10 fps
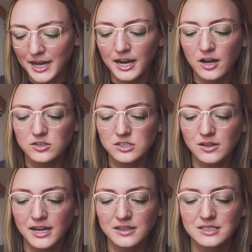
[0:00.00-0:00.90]
And I also
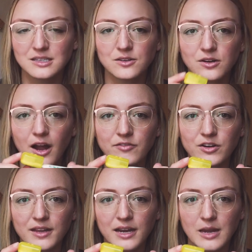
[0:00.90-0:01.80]
like this little
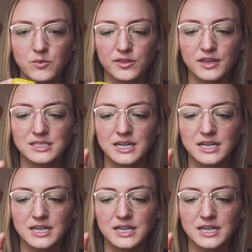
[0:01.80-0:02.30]
cover that came with it